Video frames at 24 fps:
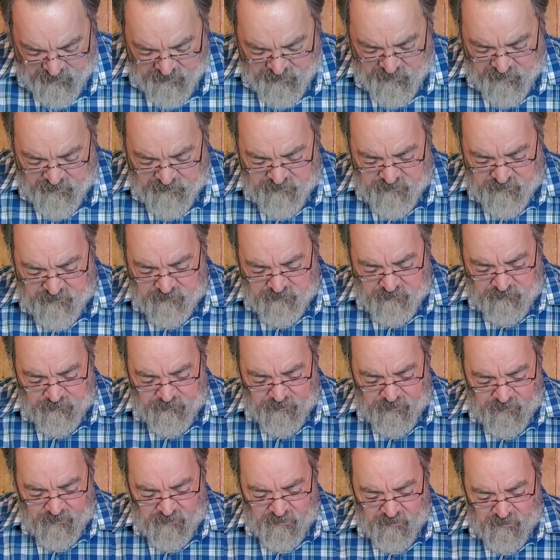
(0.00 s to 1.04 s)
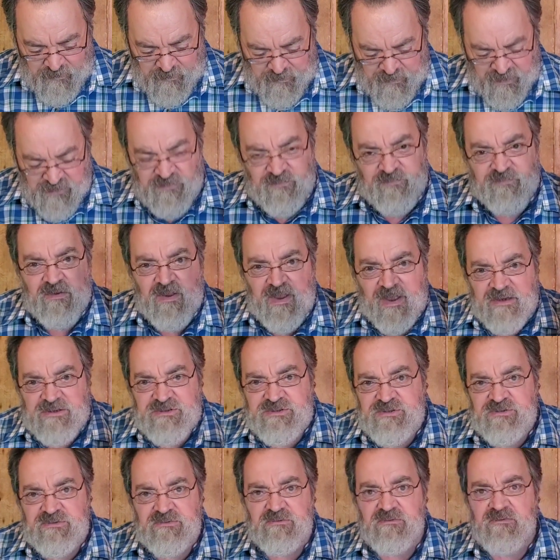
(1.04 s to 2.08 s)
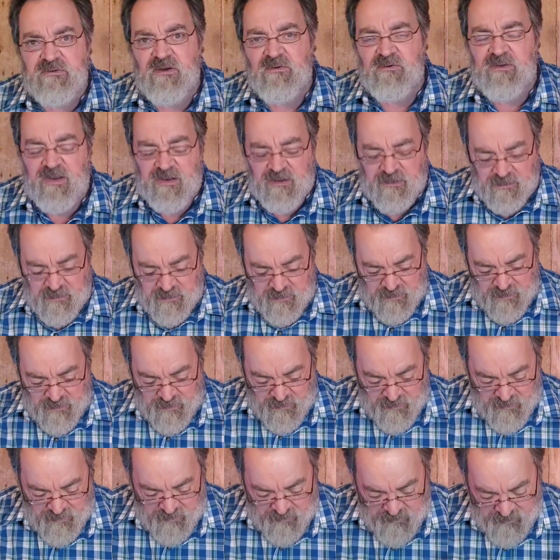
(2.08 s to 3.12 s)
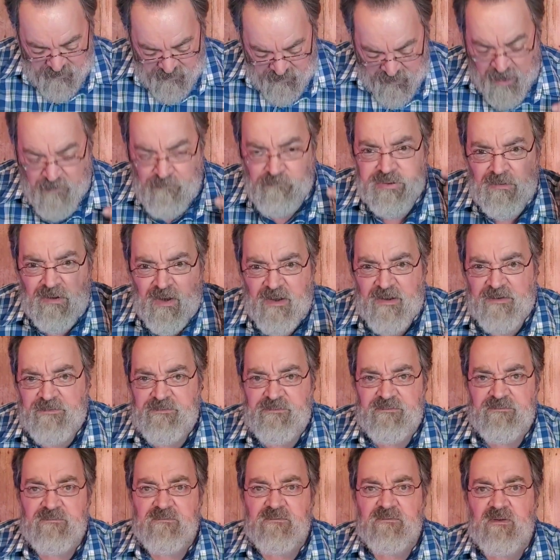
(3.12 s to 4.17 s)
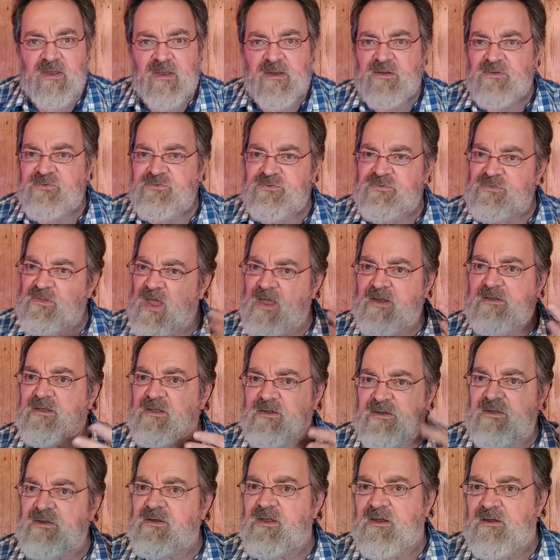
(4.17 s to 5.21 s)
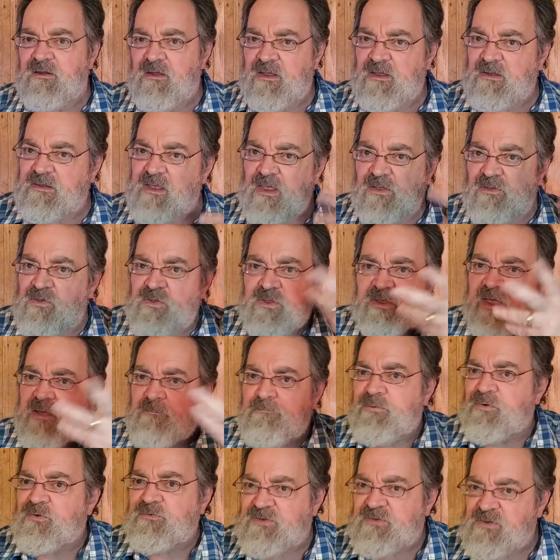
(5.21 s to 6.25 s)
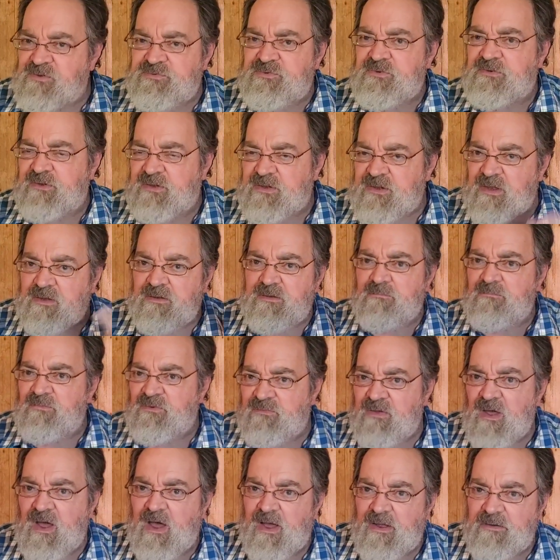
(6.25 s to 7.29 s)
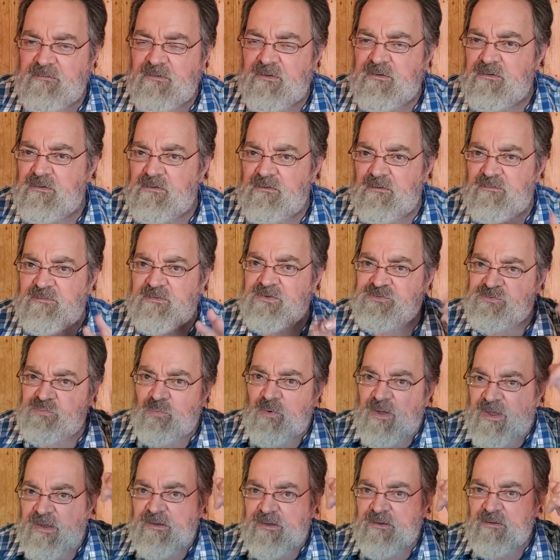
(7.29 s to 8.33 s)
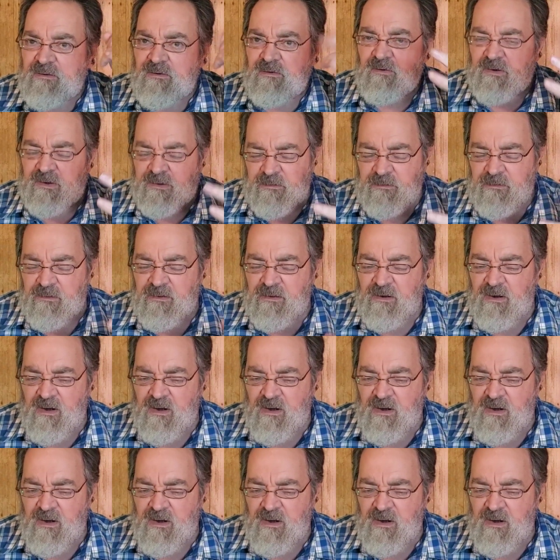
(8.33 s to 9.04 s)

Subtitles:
And it's flesh, okay, and blood, and it's not going to inherit. You can't put this in the kingdom of God this way, all right?